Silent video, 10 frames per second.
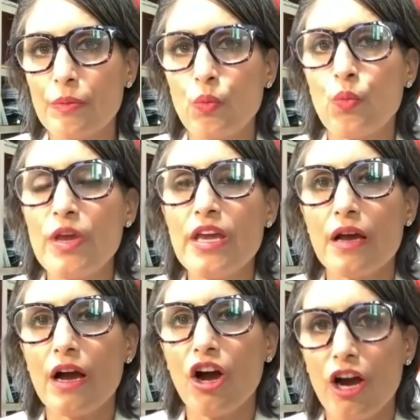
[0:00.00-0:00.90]
we,
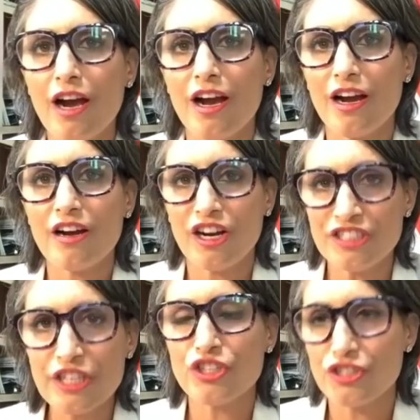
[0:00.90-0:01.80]
are, our
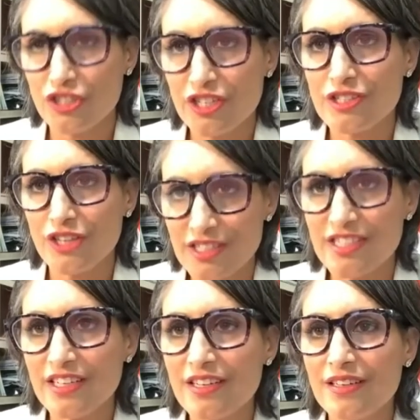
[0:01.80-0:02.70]
teachers are
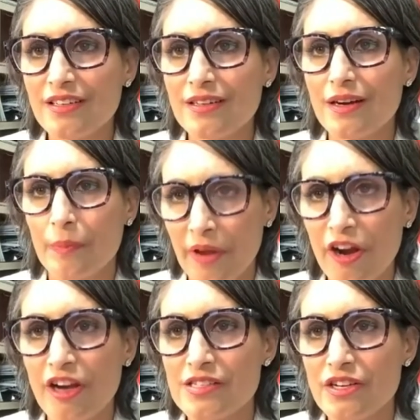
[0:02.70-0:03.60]
exhausted, our
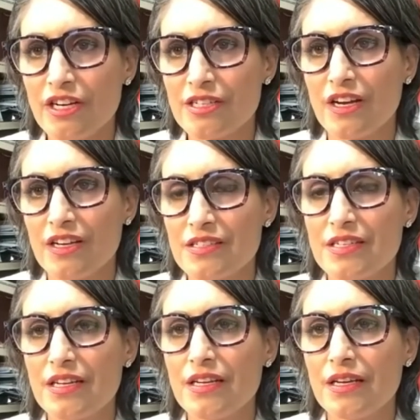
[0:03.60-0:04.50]
parents are
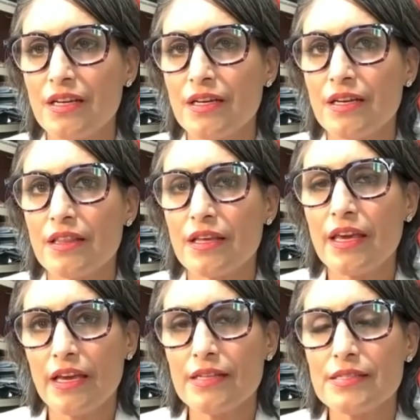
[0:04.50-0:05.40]
exhausted. The
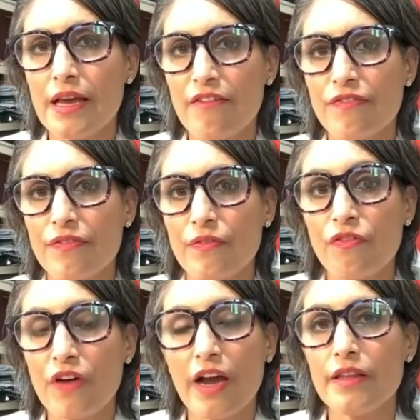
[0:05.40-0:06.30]
kids have
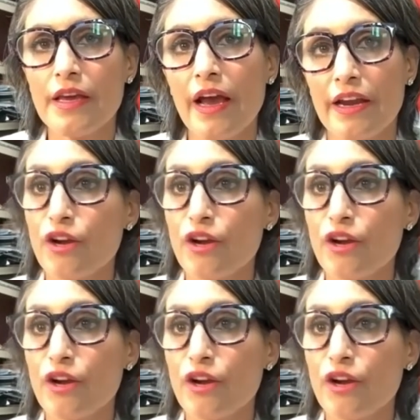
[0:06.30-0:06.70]
finally had a